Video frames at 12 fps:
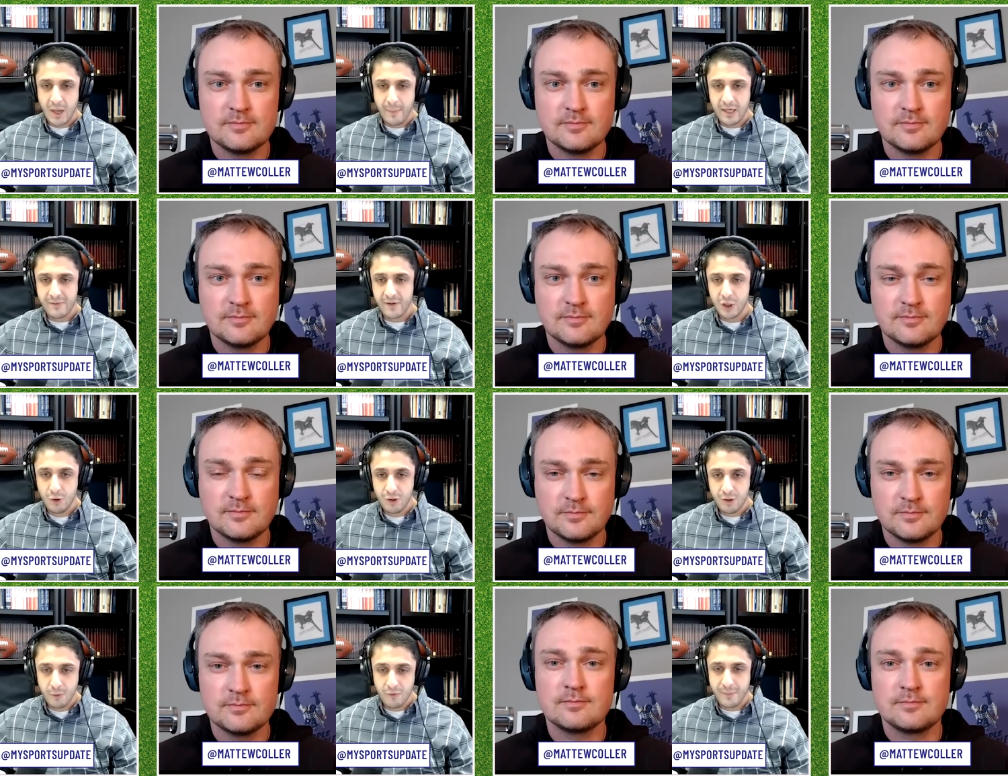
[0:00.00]
Speaker 1: a bit of a
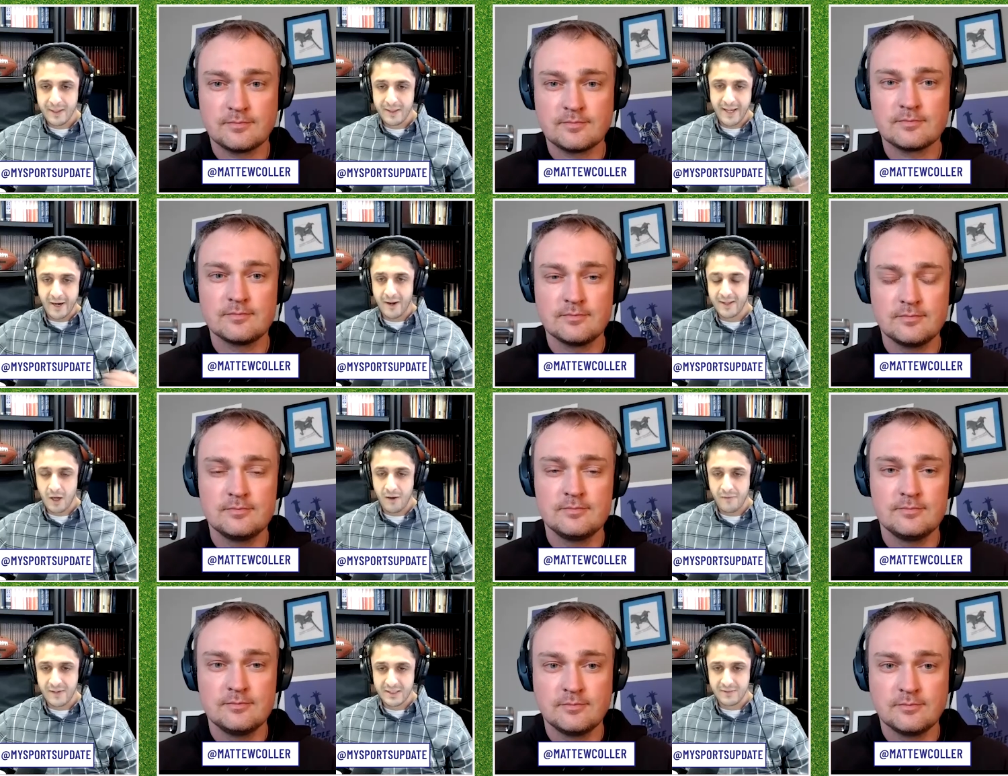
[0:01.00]
youth movement there on the
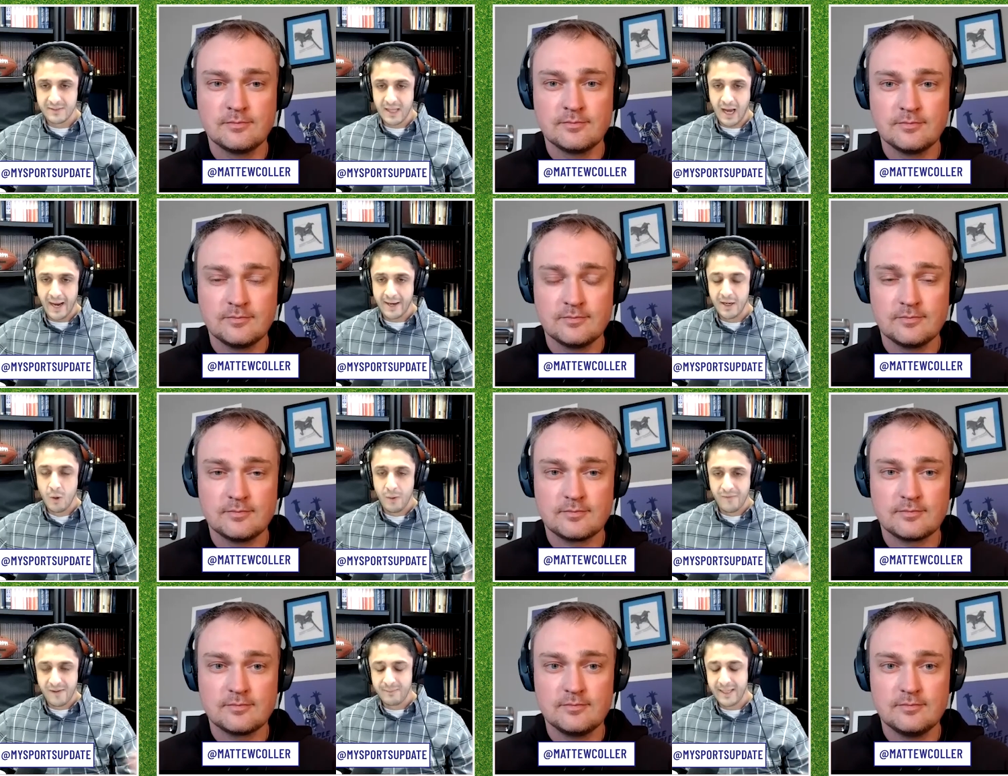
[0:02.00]
offensive side
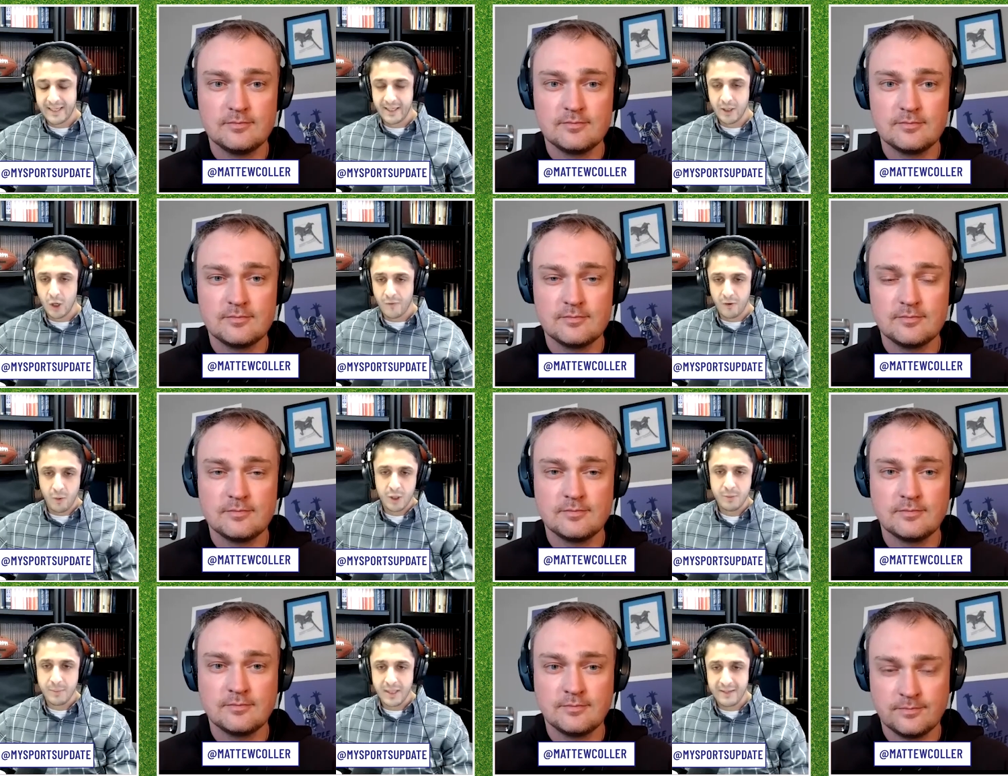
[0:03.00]
with him taking over. What do
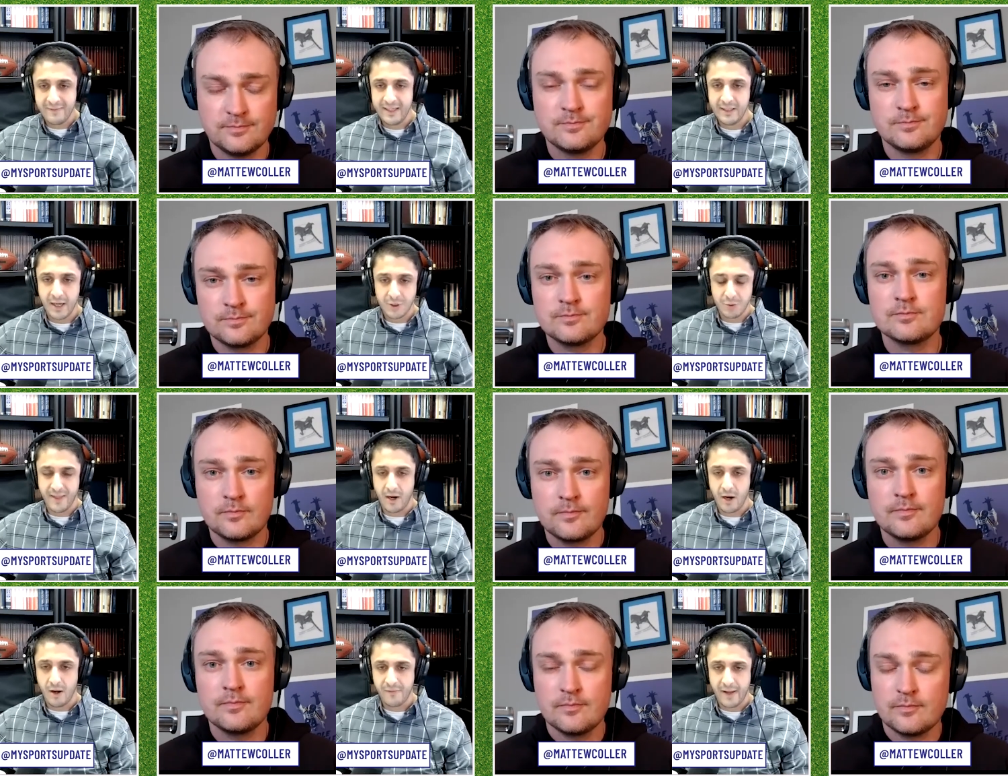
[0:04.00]
you believe he does with that
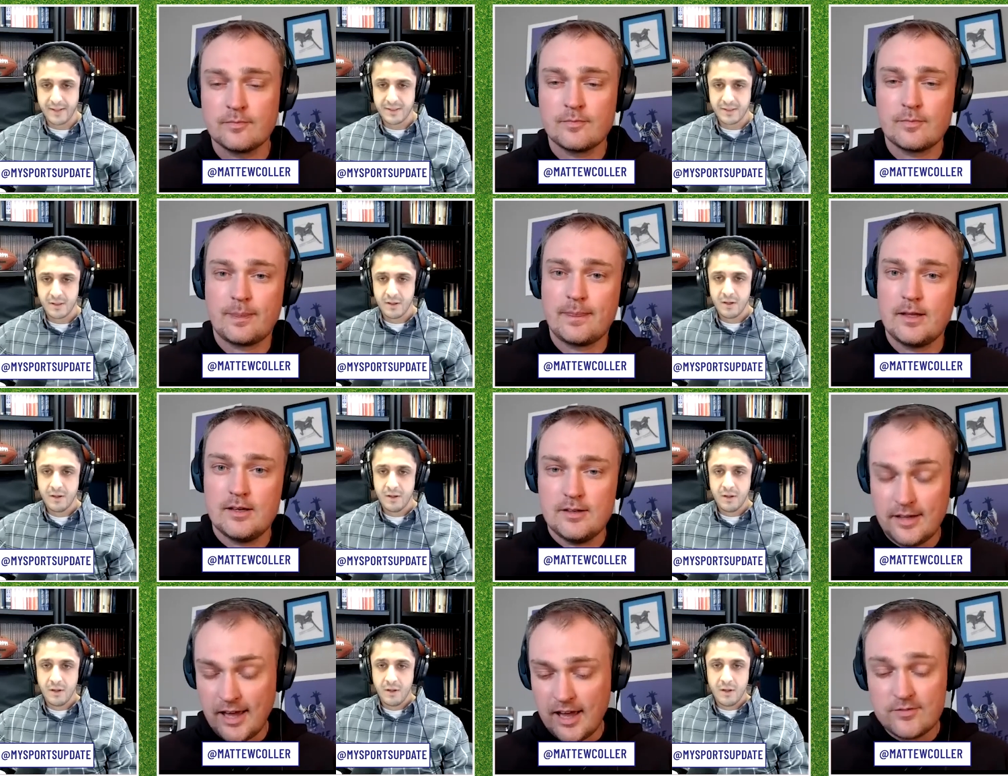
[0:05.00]
offense?
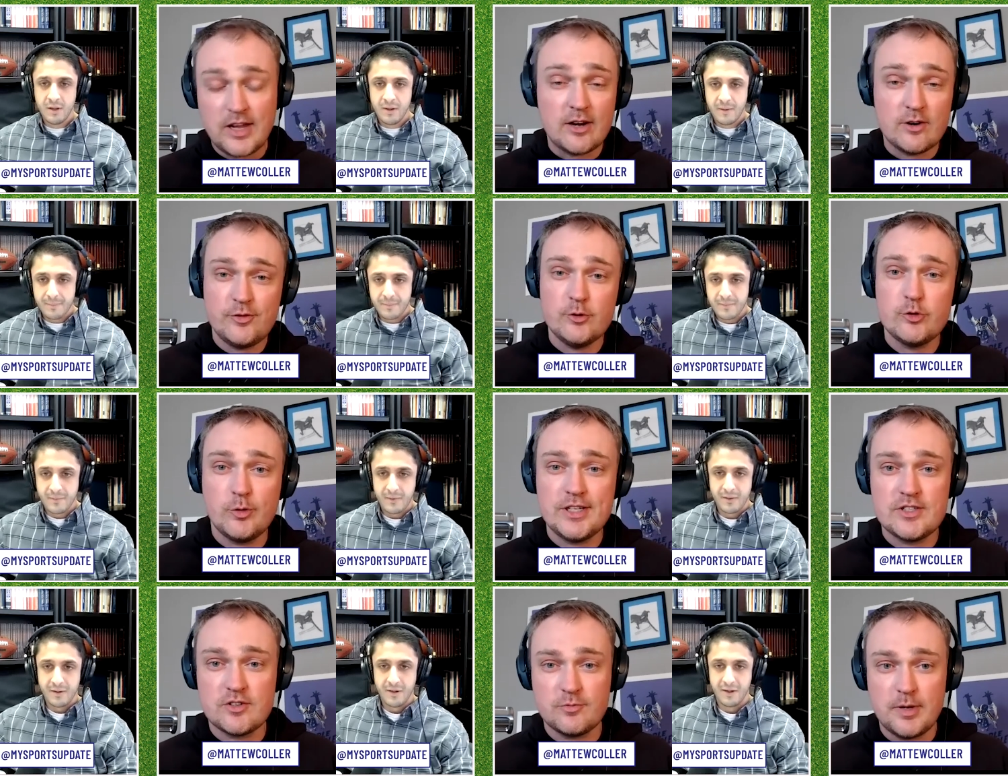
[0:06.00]
Speaker 2: Yeah, I've gotten a few
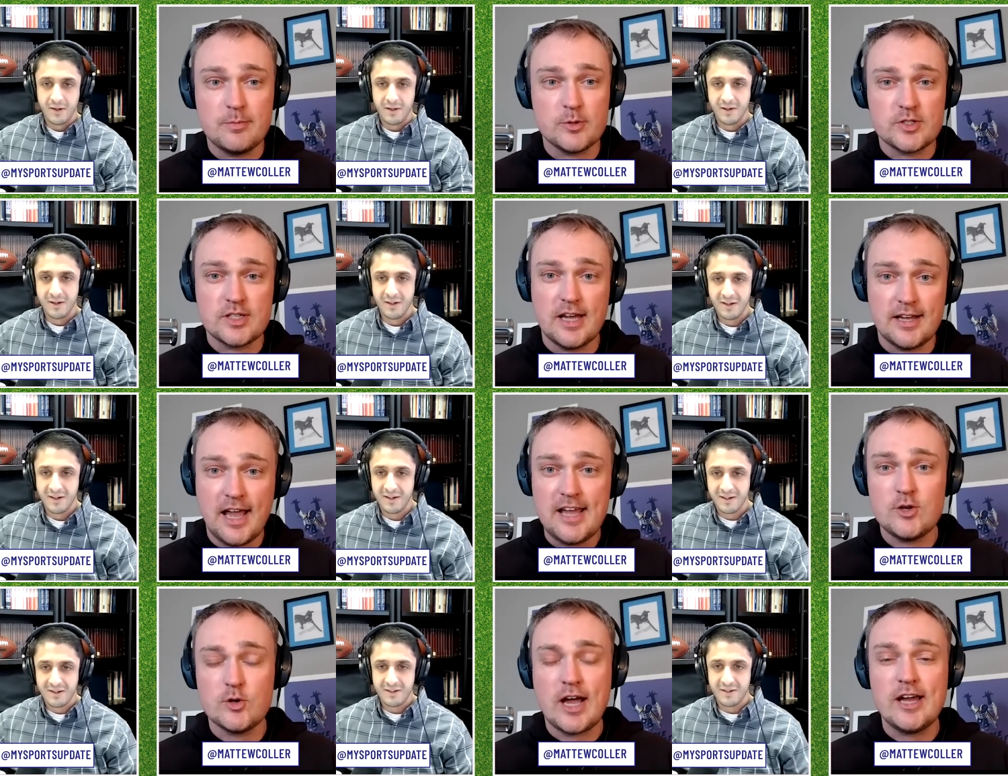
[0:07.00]
tweets of people saying, "Hey,
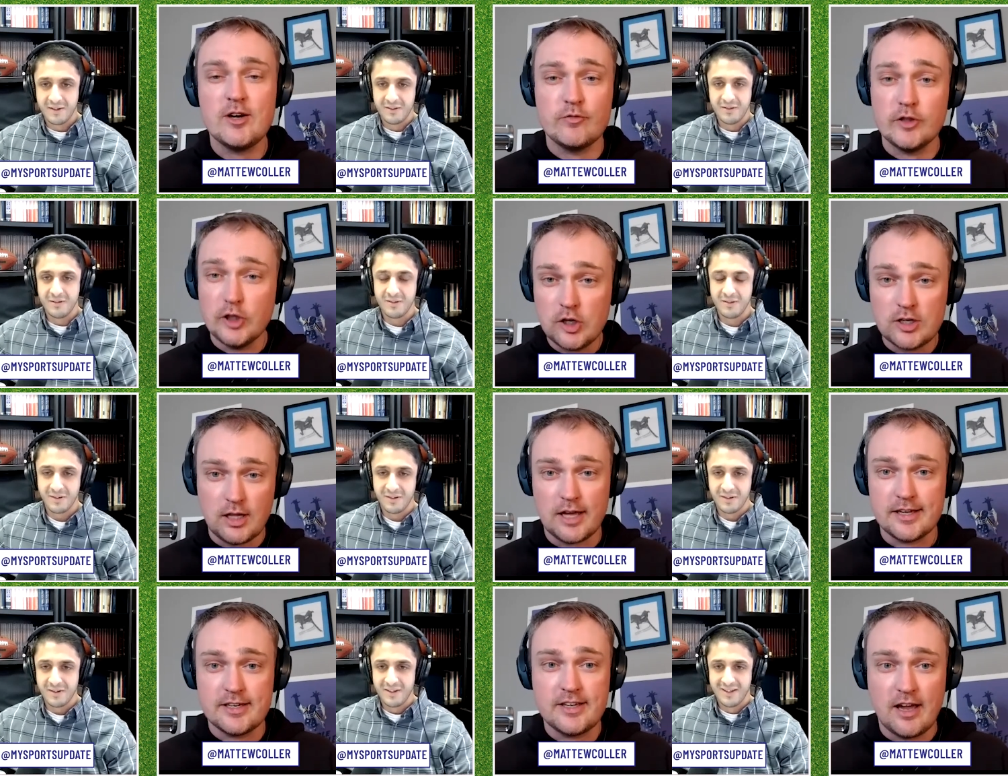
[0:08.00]
you kind of look
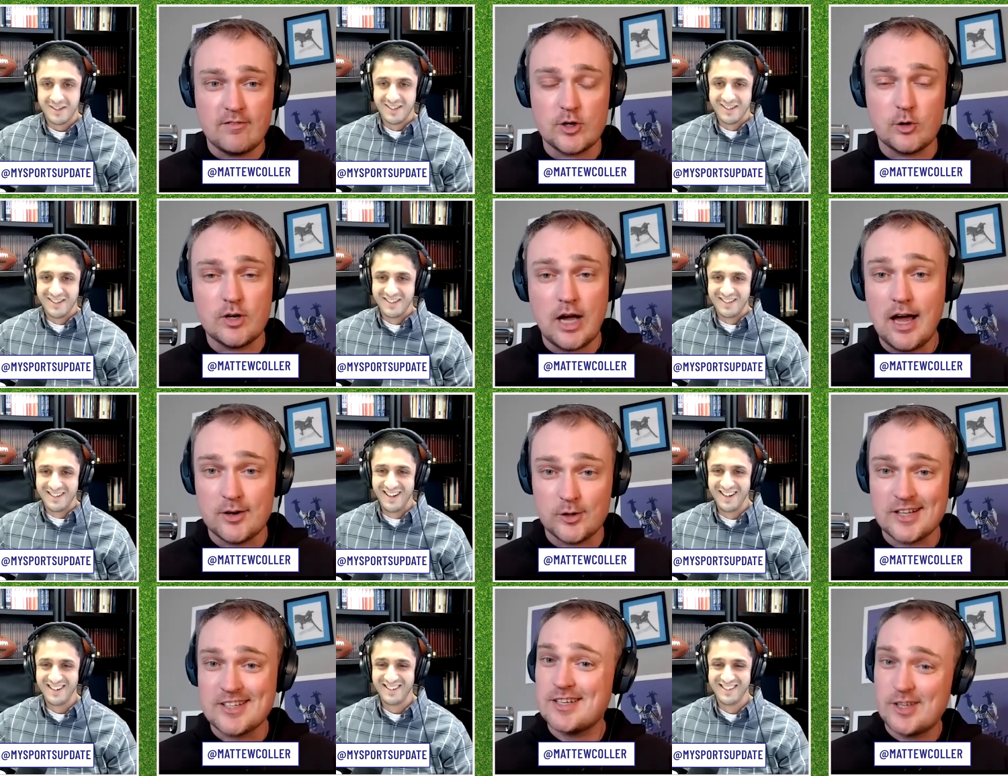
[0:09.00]
like Kevin O'Connell." And
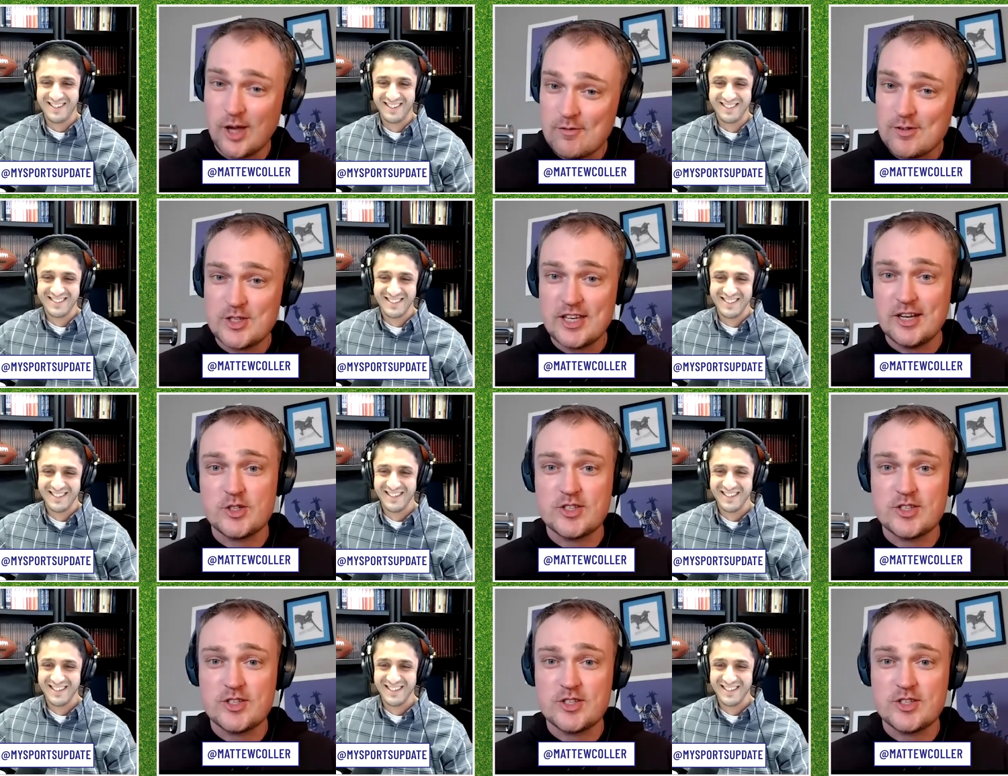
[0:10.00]
I was like, "You haven't seen us